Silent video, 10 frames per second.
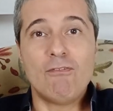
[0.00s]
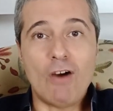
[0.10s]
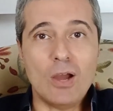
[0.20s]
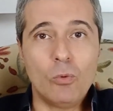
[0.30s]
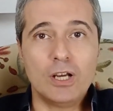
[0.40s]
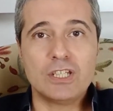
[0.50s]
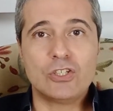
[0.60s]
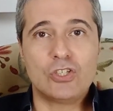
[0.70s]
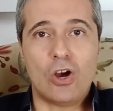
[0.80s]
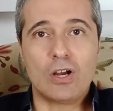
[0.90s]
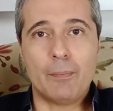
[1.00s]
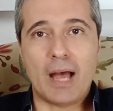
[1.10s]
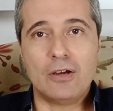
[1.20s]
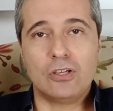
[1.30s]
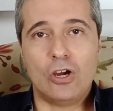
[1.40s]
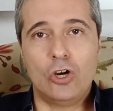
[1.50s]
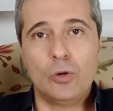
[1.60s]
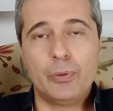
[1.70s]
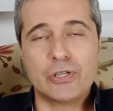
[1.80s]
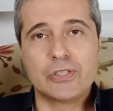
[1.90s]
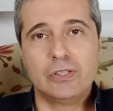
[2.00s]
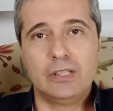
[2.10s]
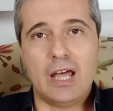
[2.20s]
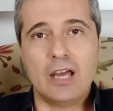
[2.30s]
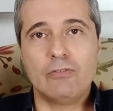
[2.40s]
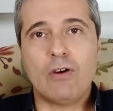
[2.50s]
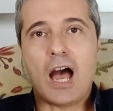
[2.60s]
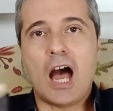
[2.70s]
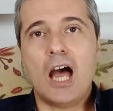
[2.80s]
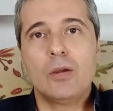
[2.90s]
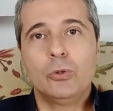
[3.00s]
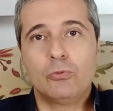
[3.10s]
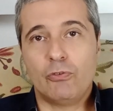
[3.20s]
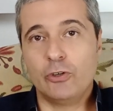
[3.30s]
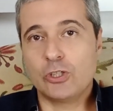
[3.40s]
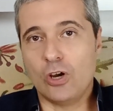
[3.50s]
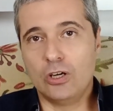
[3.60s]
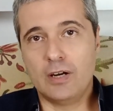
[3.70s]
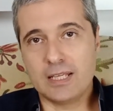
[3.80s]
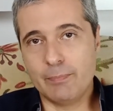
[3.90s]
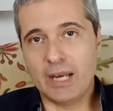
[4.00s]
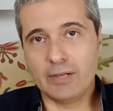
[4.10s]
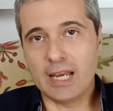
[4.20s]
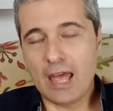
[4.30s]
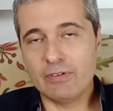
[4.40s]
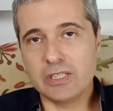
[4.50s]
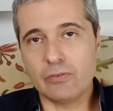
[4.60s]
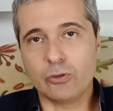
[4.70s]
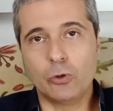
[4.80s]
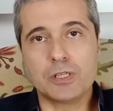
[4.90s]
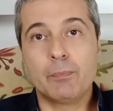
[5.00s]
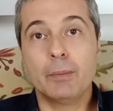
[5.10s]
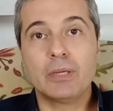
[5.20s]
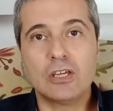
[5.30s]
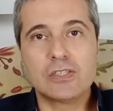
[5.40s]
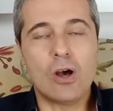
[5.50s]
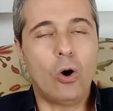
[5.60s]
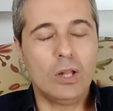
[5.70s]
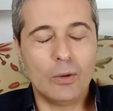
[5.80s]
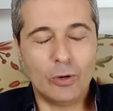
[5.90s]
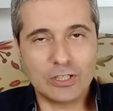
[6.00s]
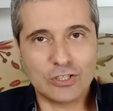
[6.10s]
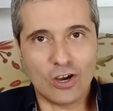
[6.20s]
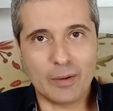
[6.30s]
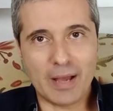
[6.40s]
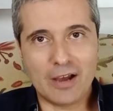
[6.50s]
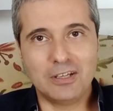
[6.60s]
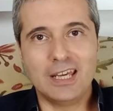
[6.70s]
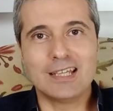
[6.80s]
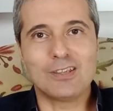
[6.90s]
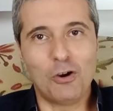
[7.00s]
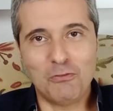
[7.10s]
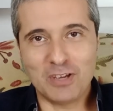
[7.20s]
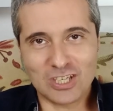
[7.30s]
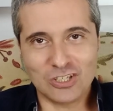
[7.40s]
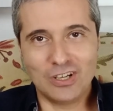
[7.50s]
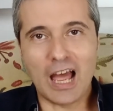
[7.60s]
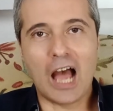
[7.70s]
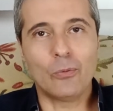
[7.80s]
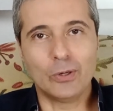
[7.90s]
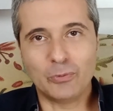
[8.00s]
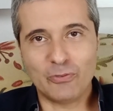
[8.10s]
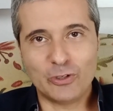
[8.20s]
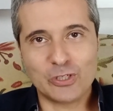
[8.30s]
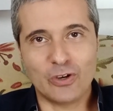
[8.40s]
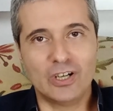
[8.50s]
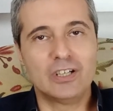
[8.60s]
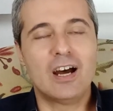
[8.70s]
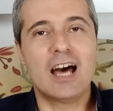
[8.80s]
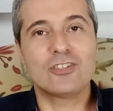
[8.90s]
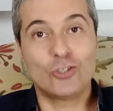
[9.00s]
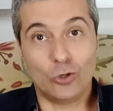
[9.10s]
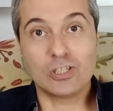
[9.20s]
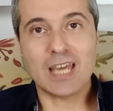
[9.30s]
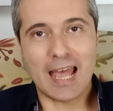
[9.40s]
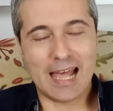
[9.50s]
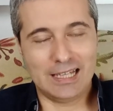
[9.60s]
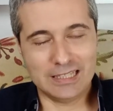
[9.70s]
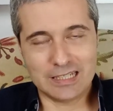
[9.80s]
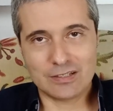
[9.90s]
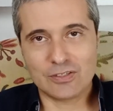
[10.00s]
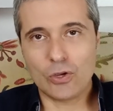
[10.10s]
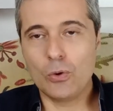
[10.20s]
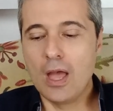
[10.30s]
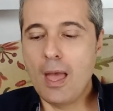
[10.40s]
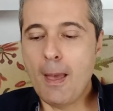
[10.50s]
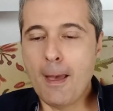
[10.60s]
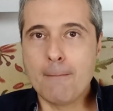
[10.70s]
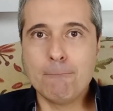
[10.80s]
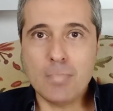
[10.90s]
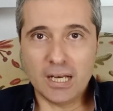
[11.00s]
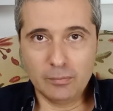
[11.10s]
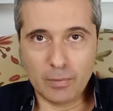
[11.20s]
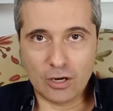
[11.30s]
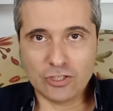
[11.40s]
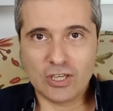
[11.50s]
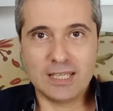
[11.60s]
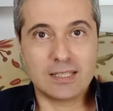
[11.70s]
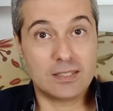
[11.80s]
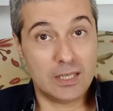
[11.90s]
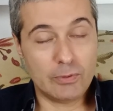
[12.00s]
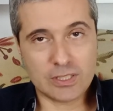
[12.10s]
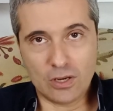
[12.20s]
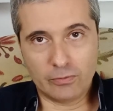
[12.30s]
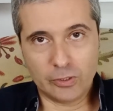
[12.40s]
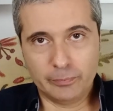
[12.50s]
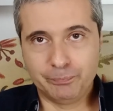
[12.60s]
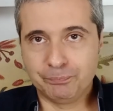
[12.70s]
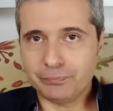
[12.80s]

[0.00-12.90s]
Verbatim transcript: If I wanted to talk about her personal life, I would refer to her as Marian Evans, of course, but because all I want to talk about is her fiction, I will refer to her as George Eliot. So, Middlemarch is a serious novel.